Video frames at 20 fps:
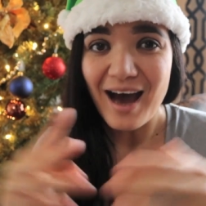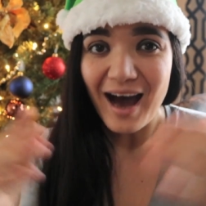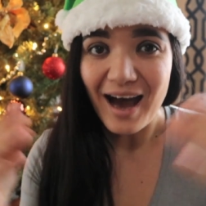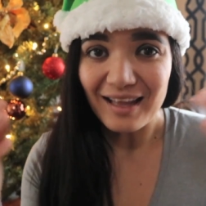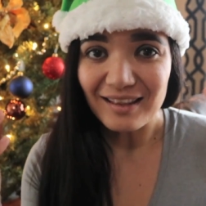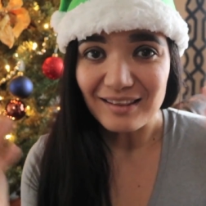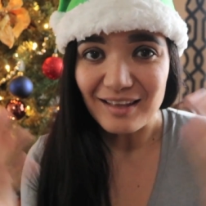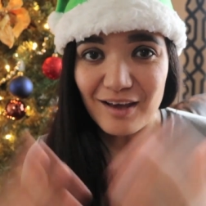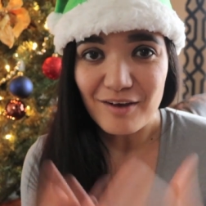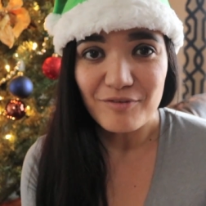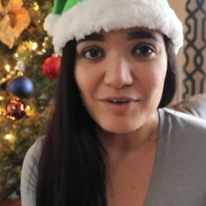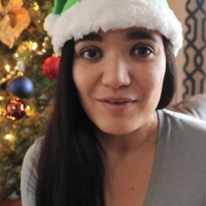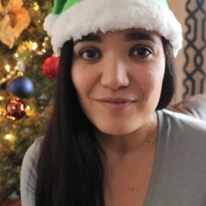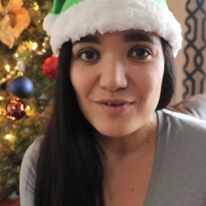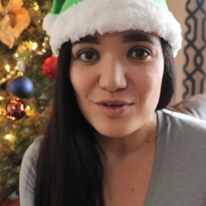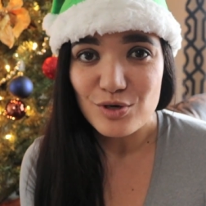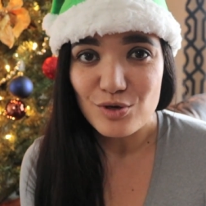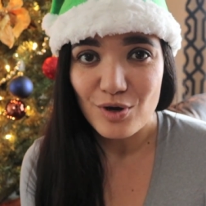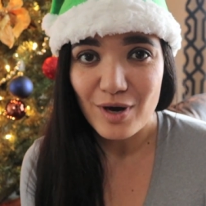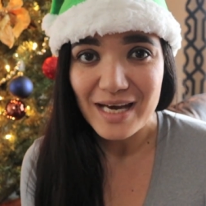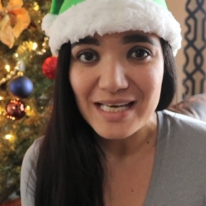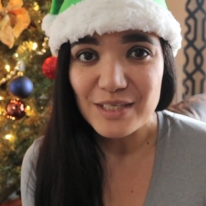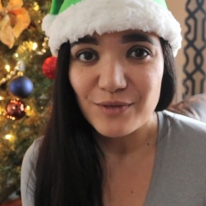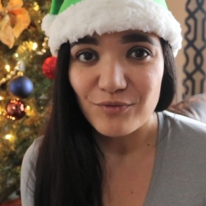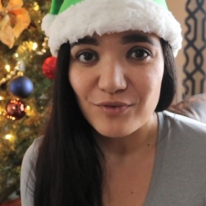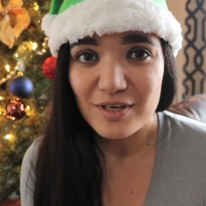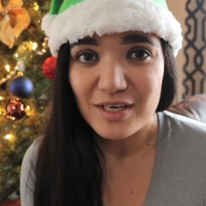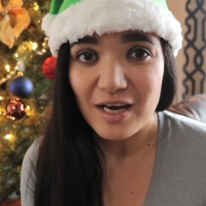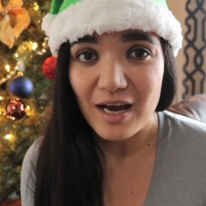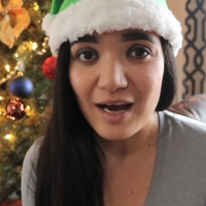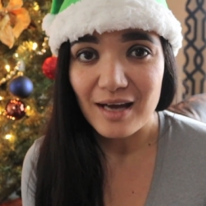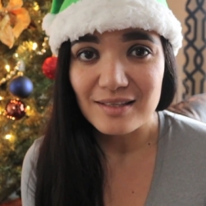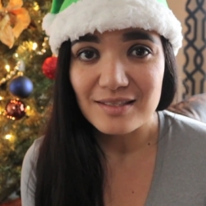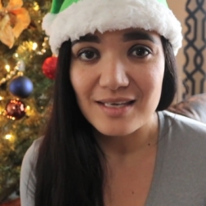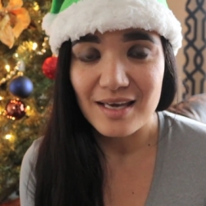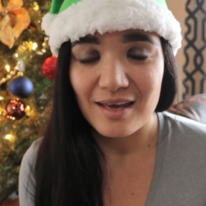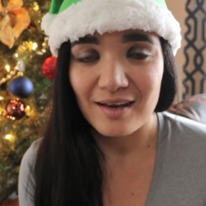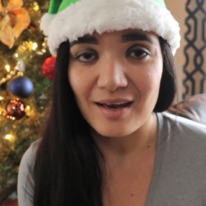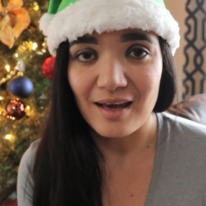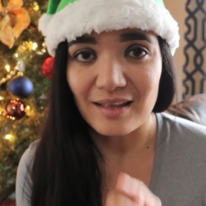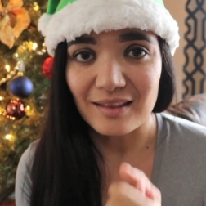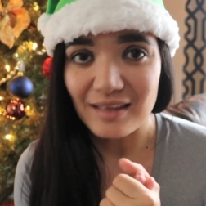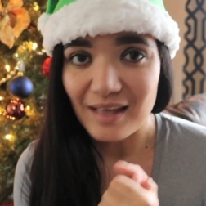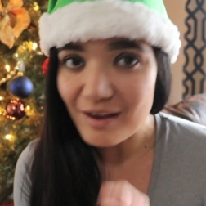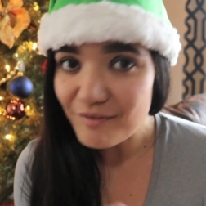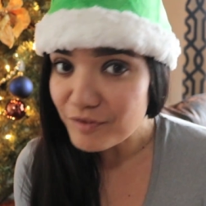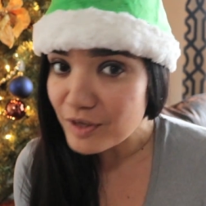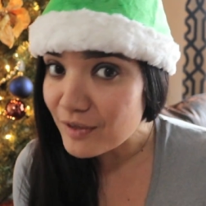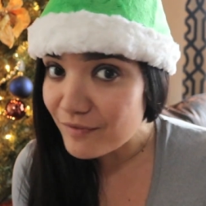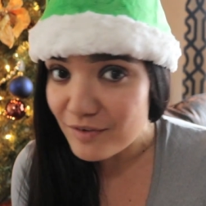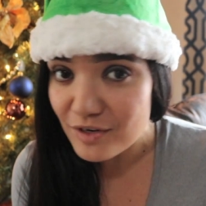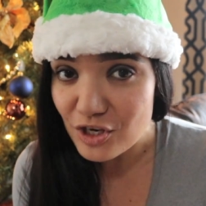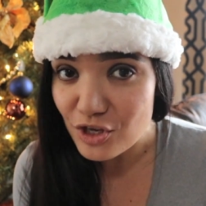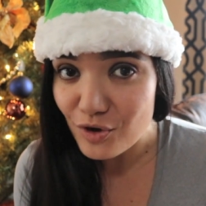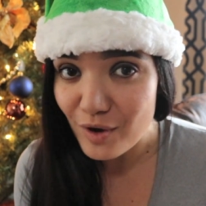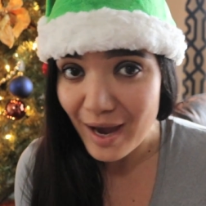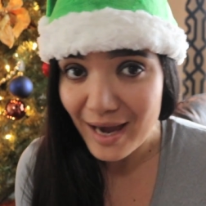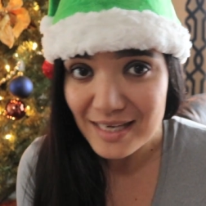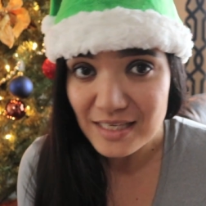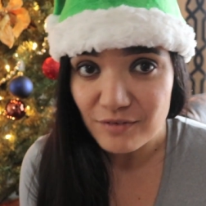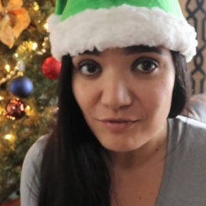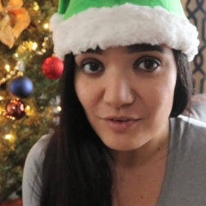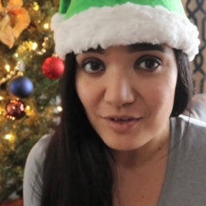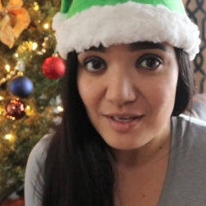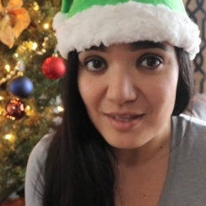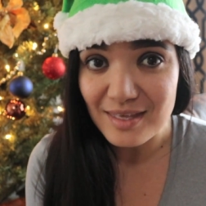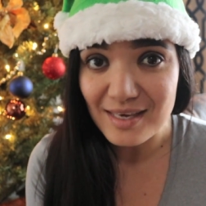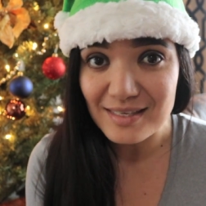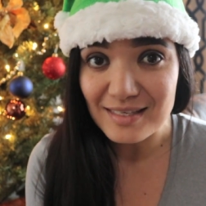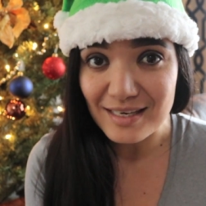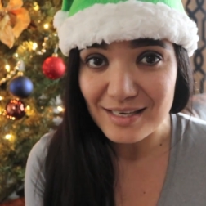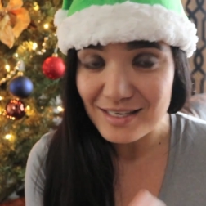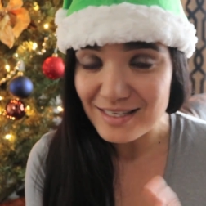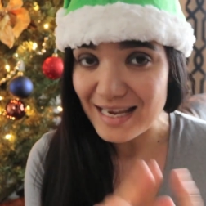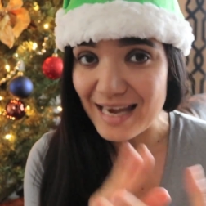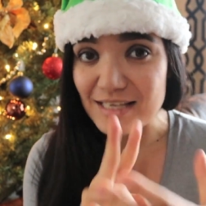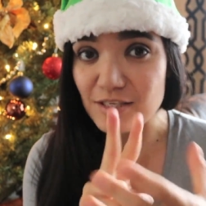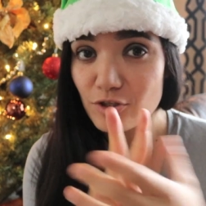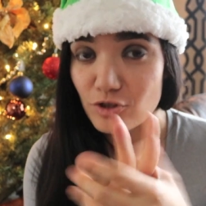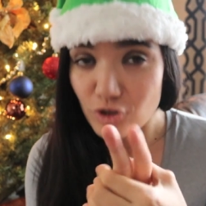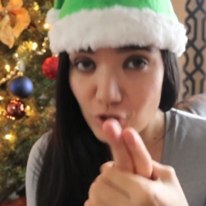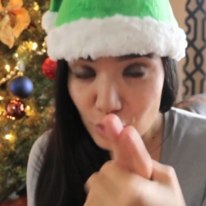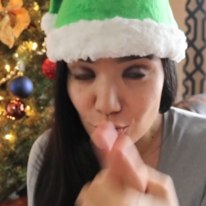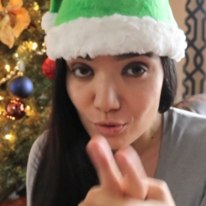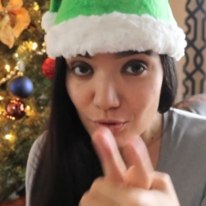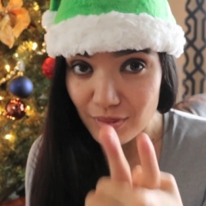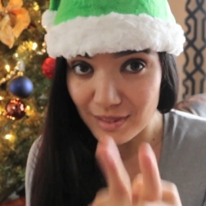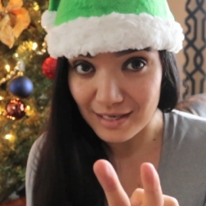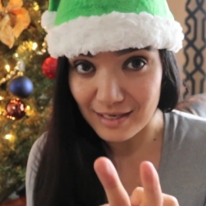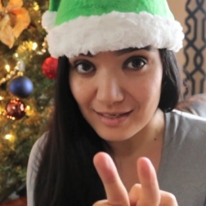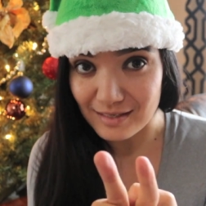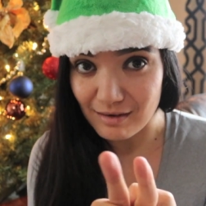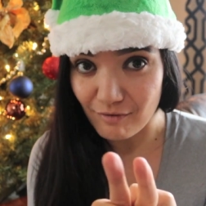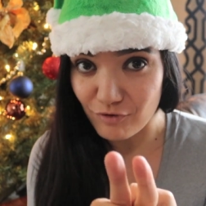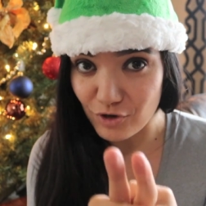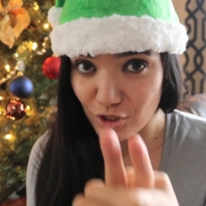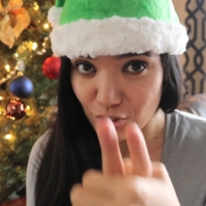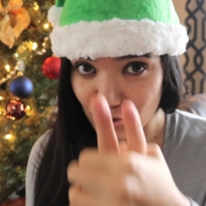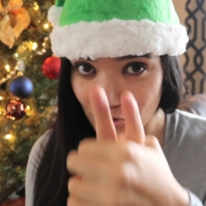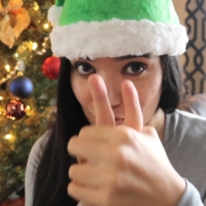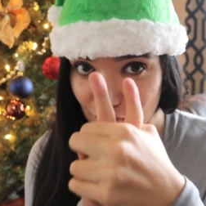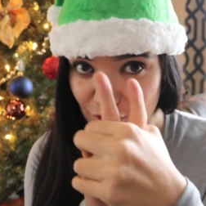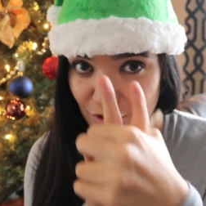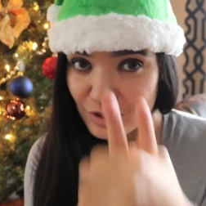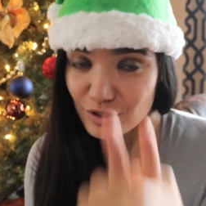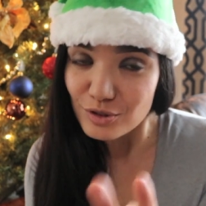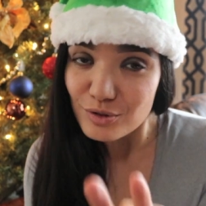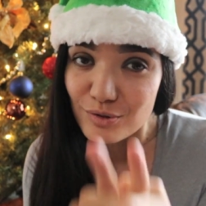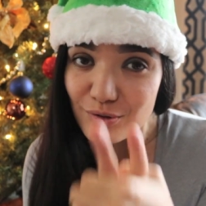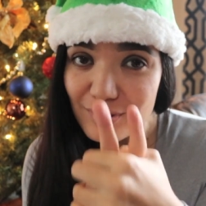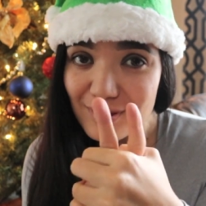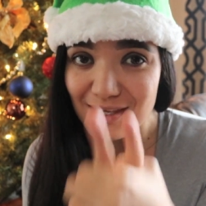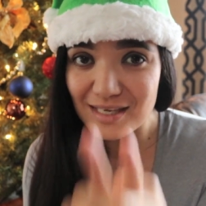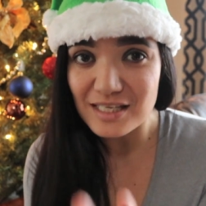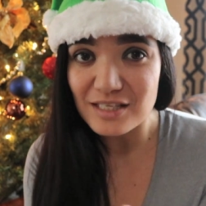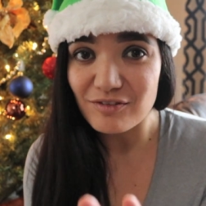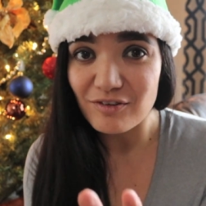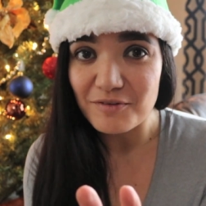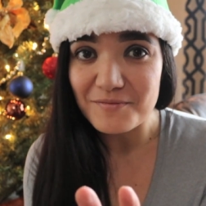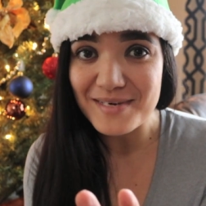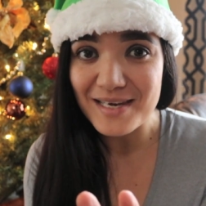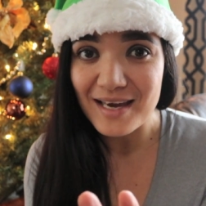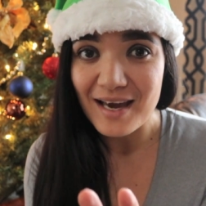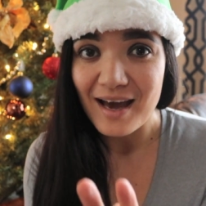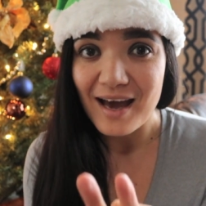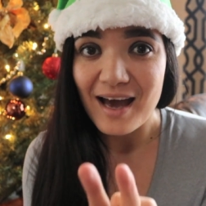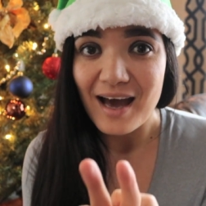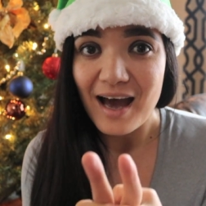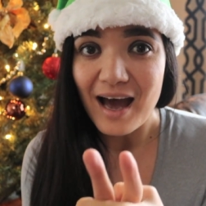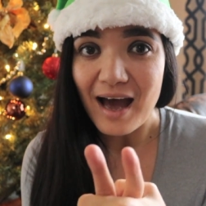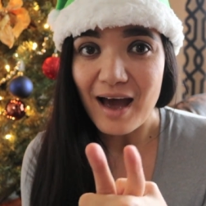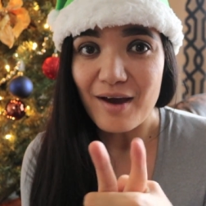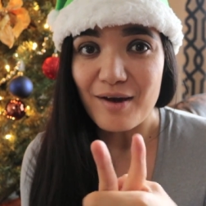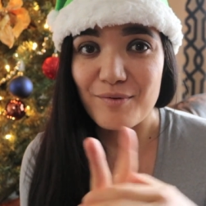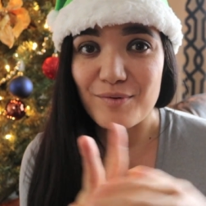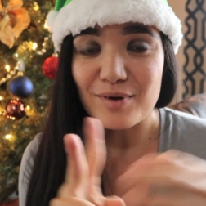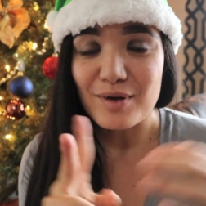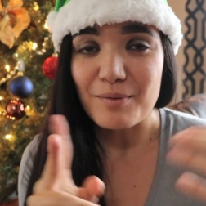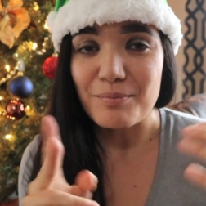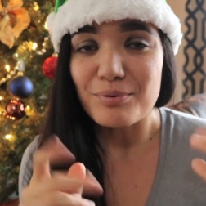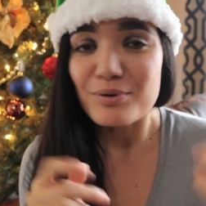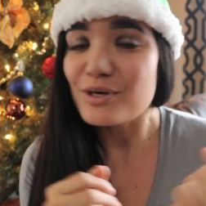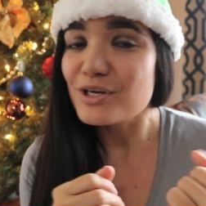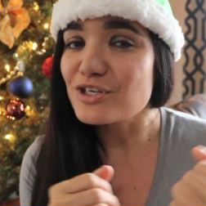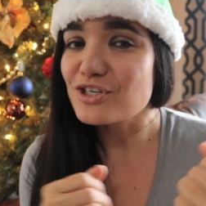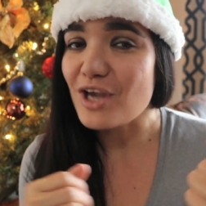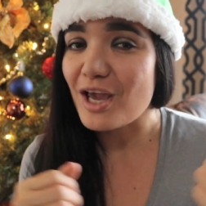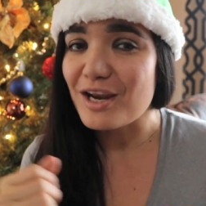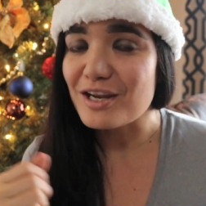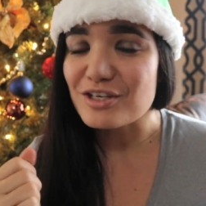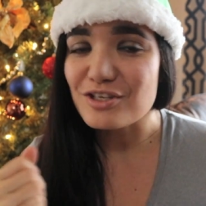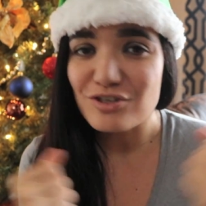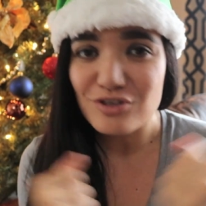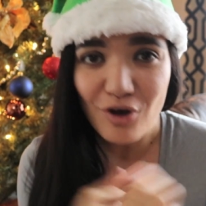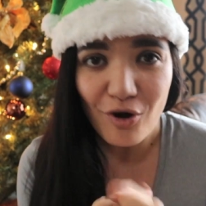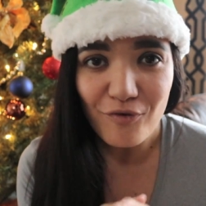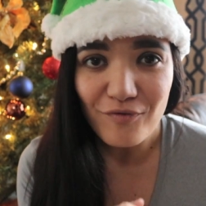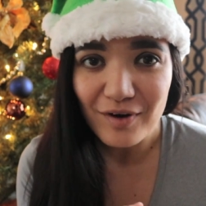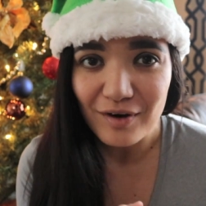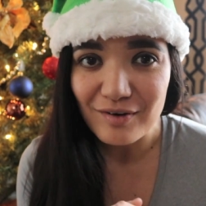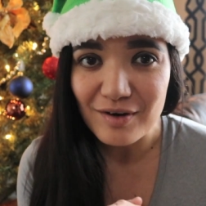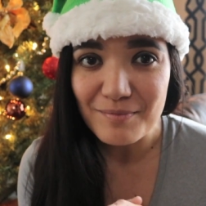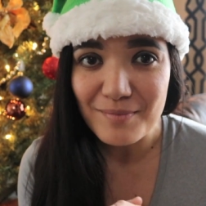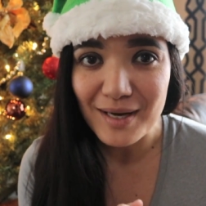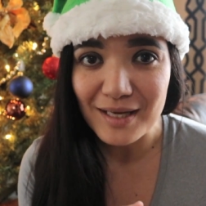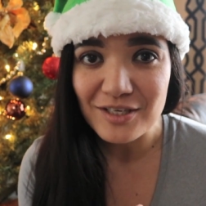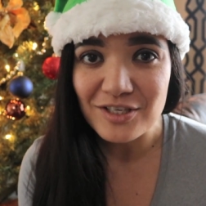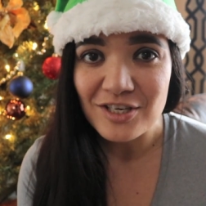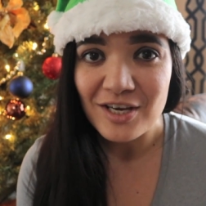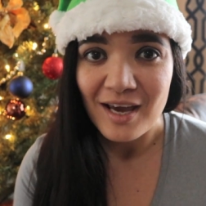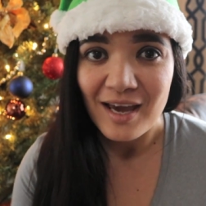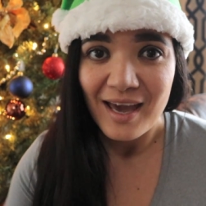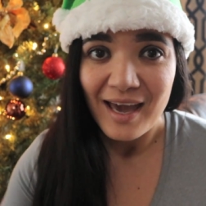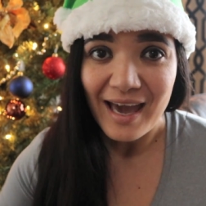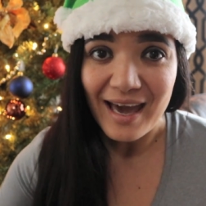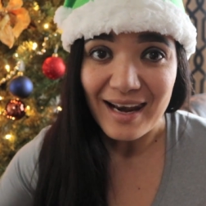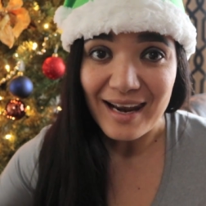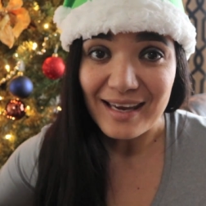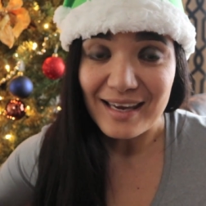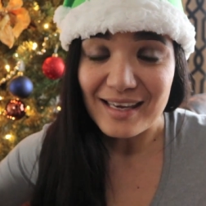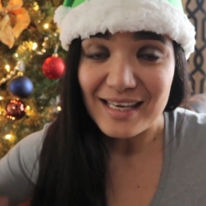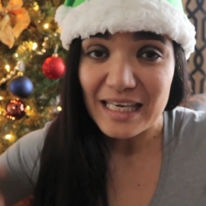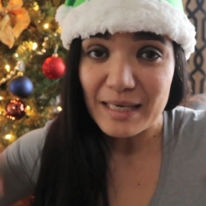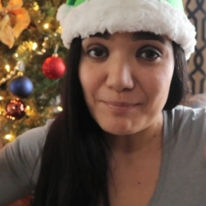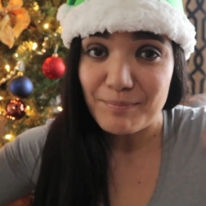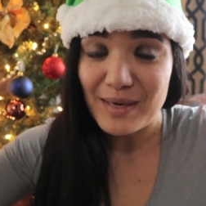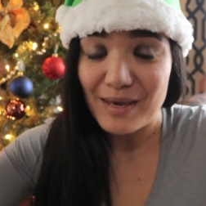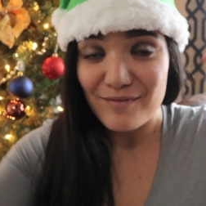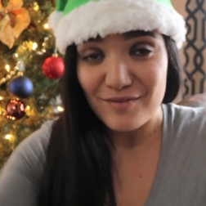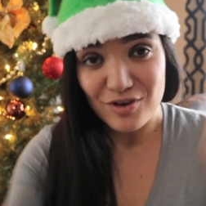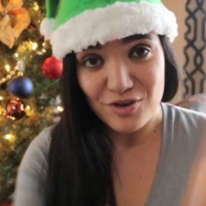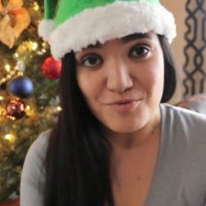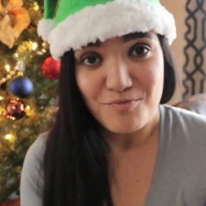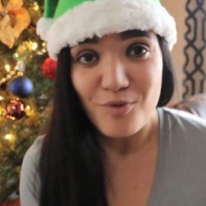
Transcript: I love giving you guys free content. I love giving you guys free things. I just ask two things. If you could do these two things for me, I would appreciate it so very much and I can keep giving you